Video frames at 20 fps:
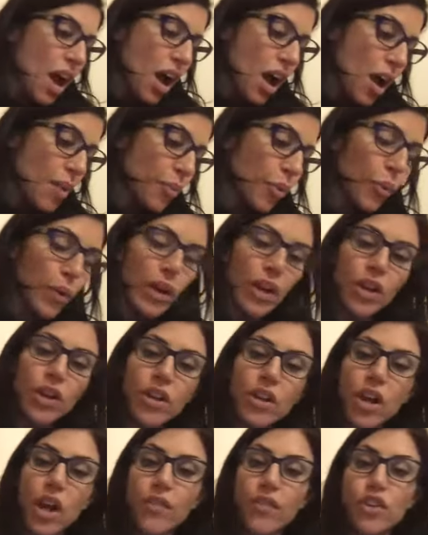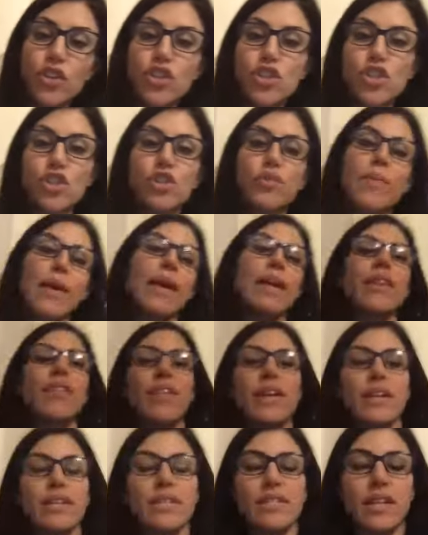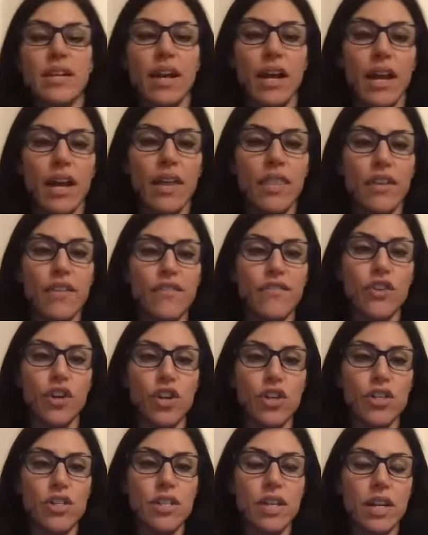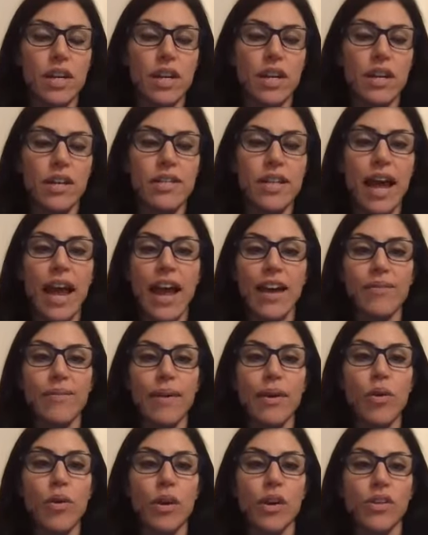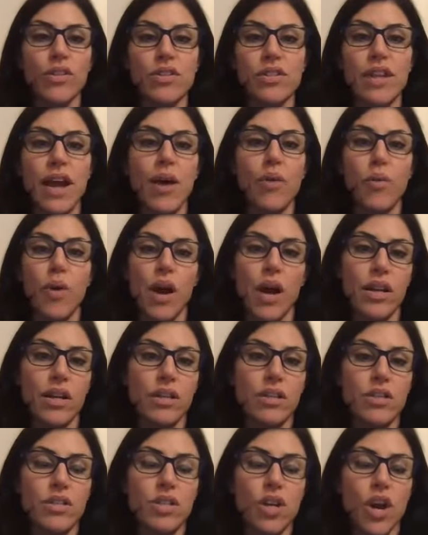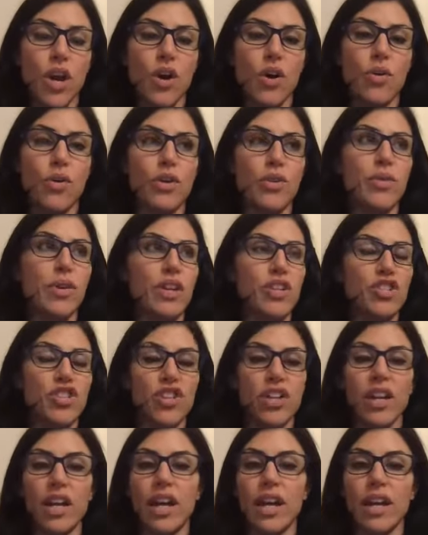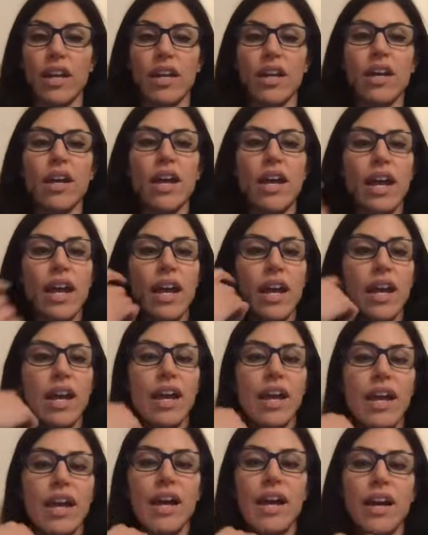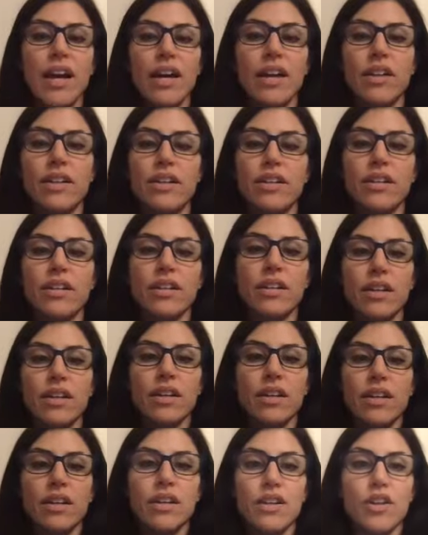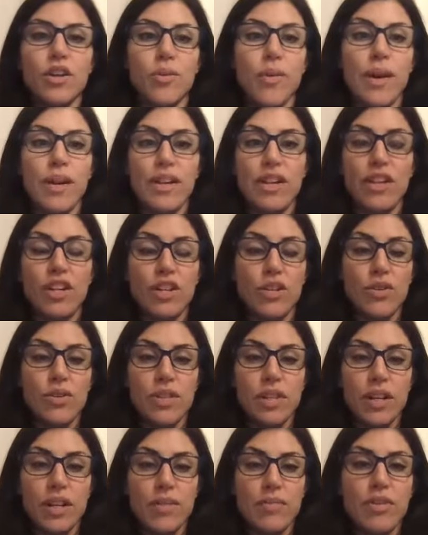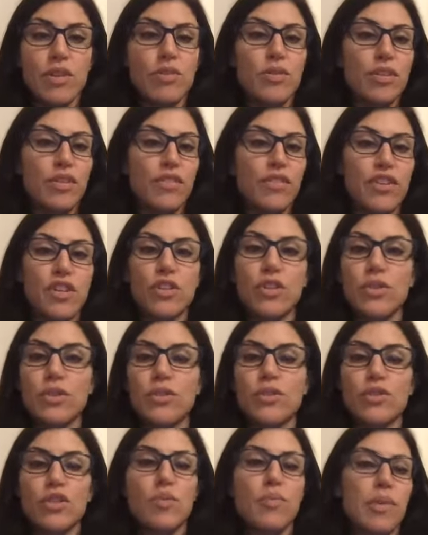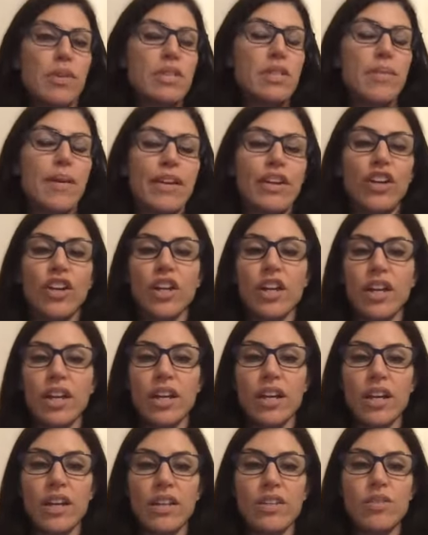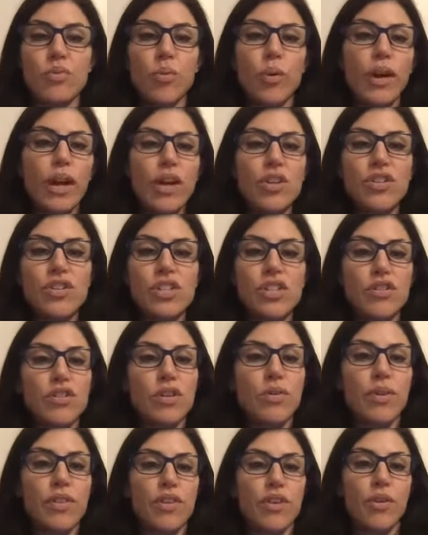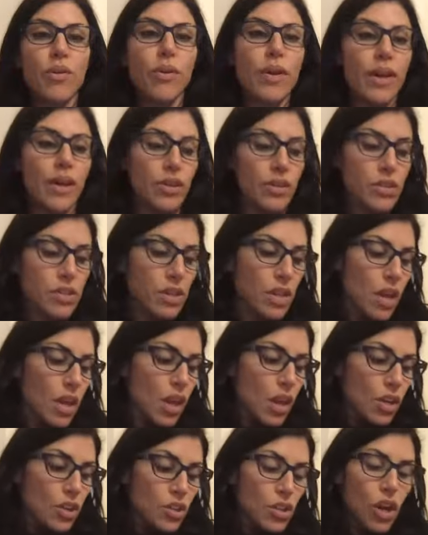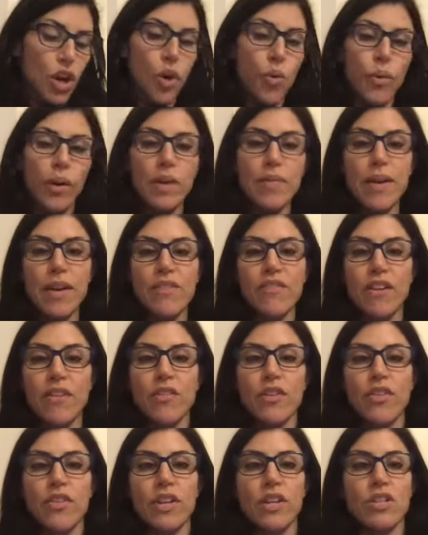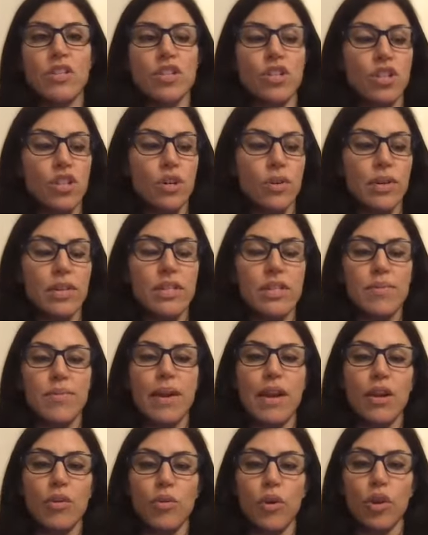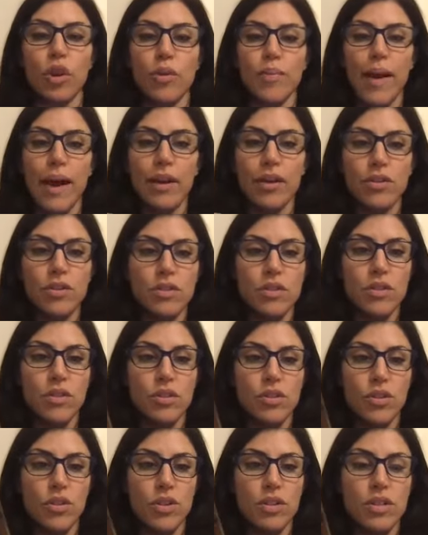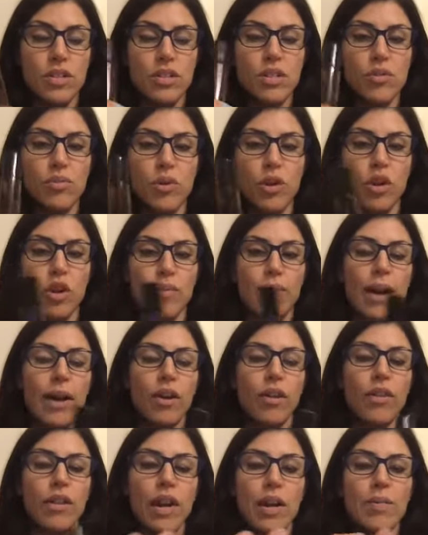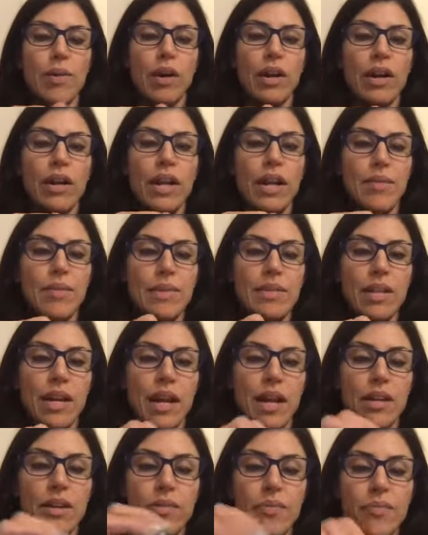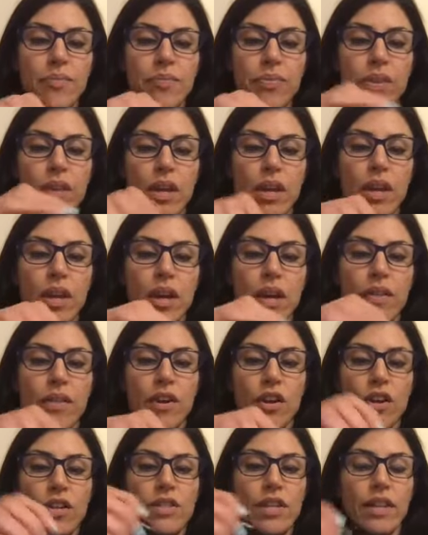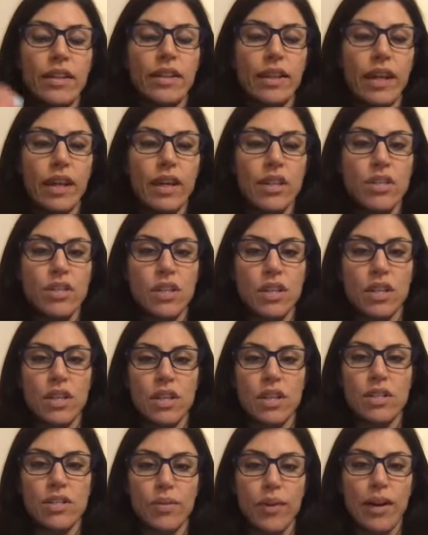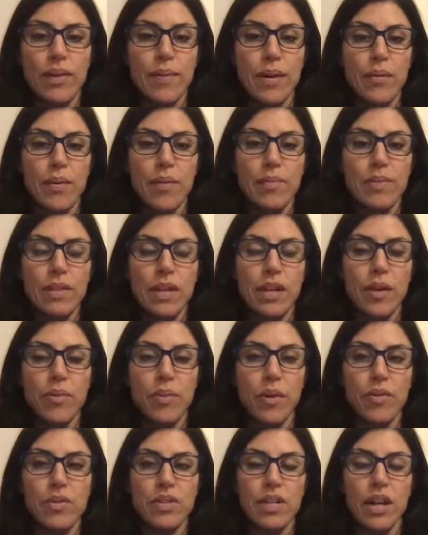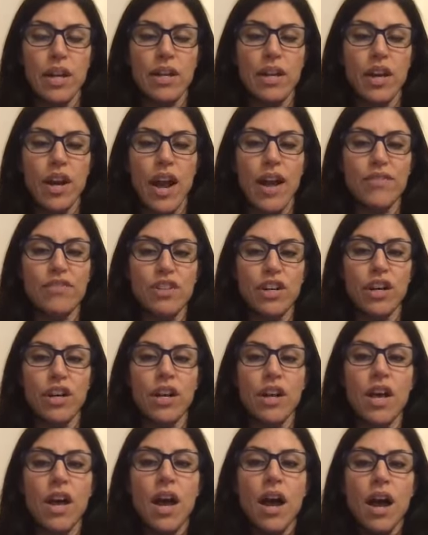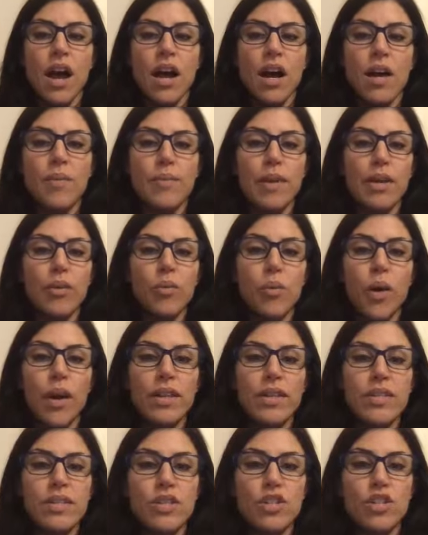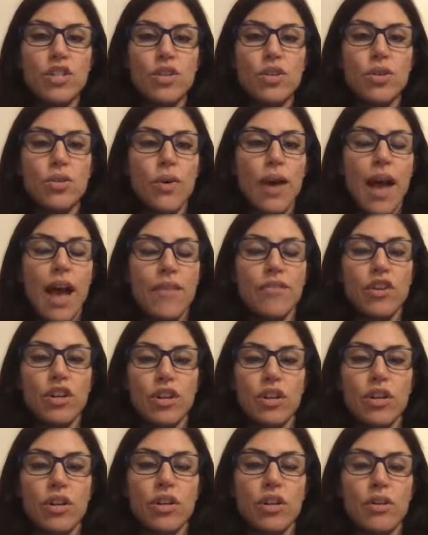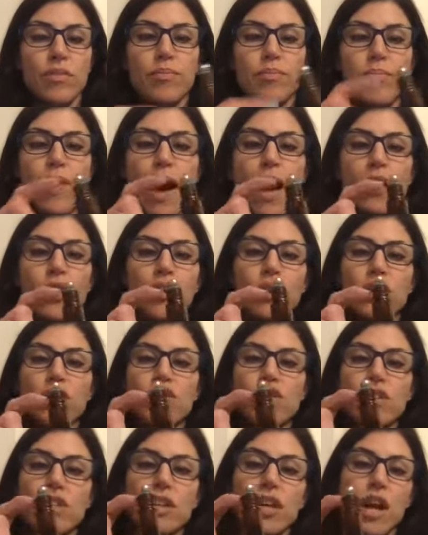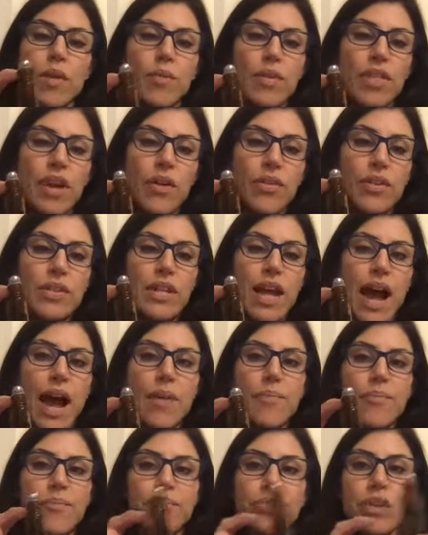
We are going to cover two main things tonight. The first is I have my oils, now what? So you get your kit and you're ready to use them. You diffuse, you put some on your kids. What else do you do with your oils? So one of my favorite things to do is to make roller bottles. So this is a roller bottle that I bought on Amazon. And there is a link to these right on my website. I'll post it on here after. And once you have your bottle, it's just going to come without the top.